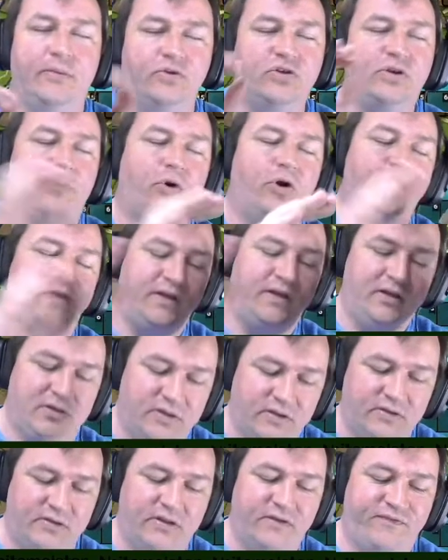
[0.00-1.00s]
most important thing
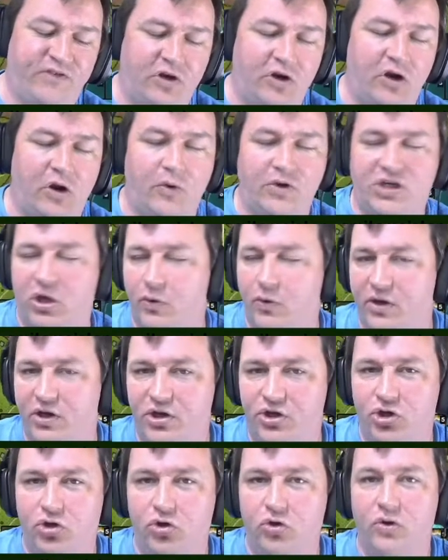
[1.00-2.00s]
to figure out what you want to
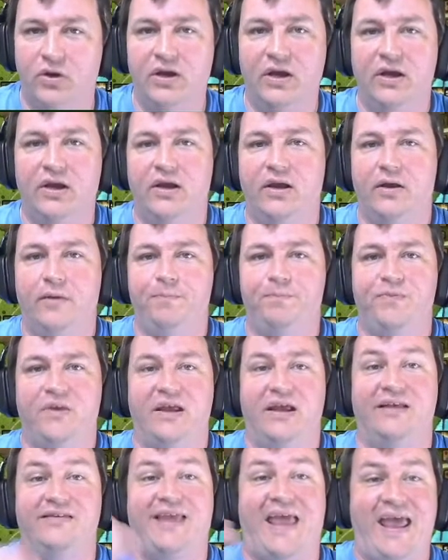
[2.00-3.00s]
do
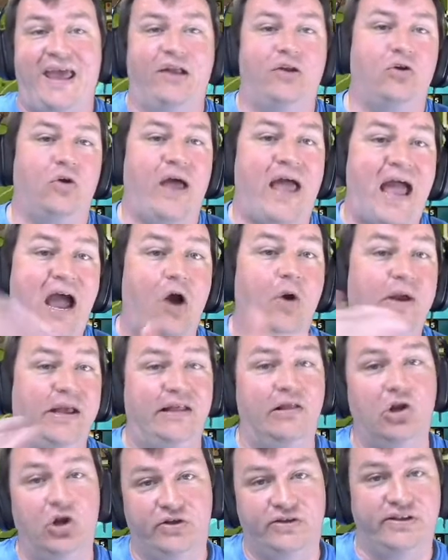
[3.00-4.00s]
is handle how
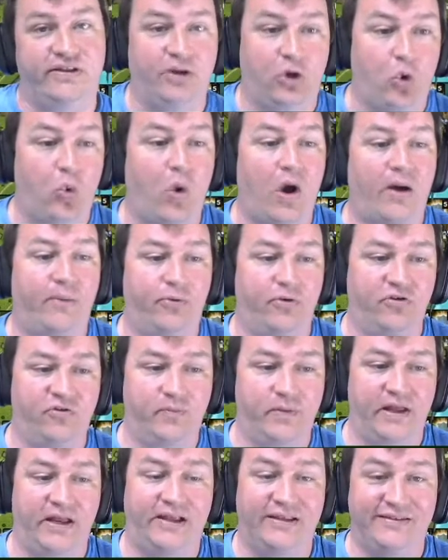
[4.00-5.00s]
he looks at the
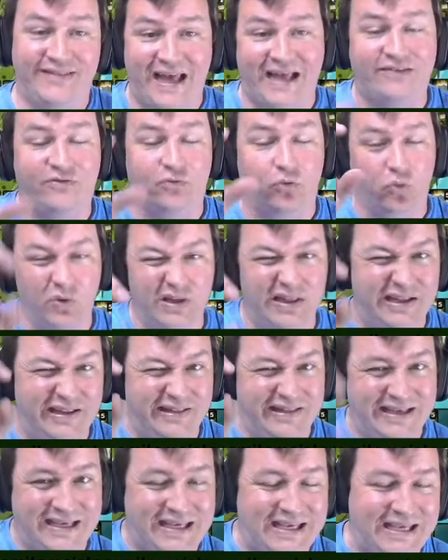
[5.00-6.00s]
cooperative blade, because that's really
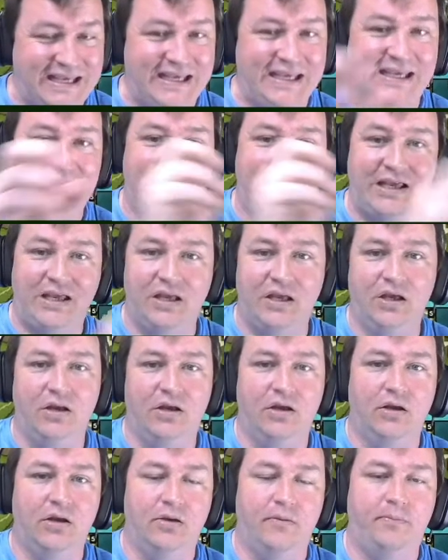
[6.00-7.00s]
the key
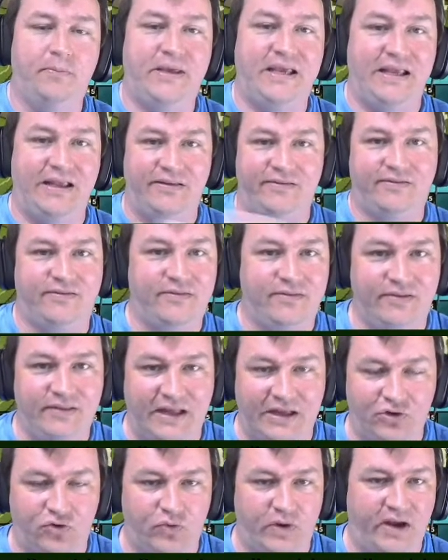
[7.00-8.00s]
piece
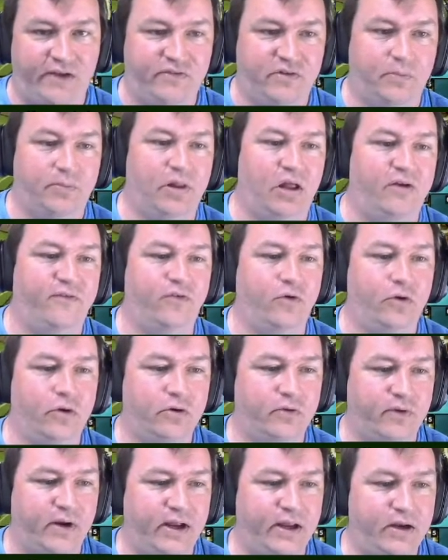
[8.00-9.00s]
that drives the plot
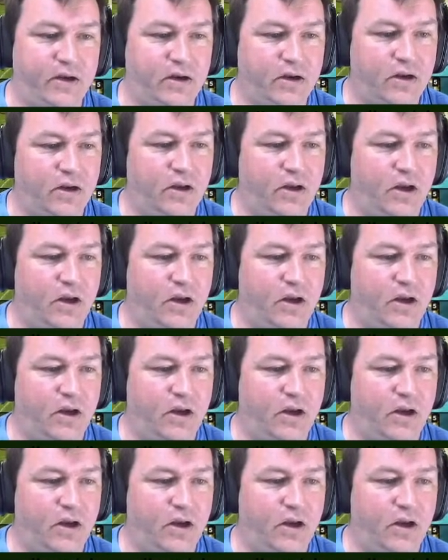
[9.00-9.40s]
forward, right?